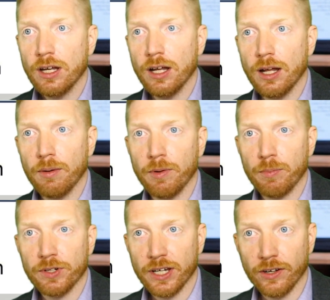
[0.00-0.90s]
in
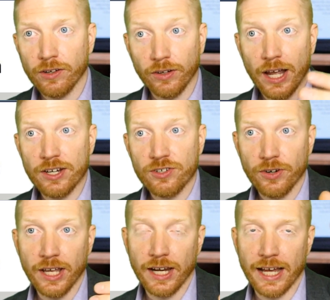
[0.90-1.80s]
particular
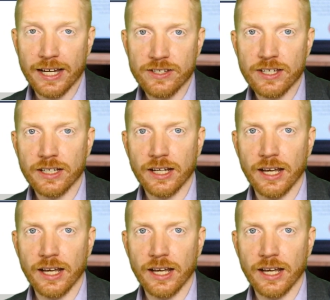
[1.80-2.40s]
entry and exit,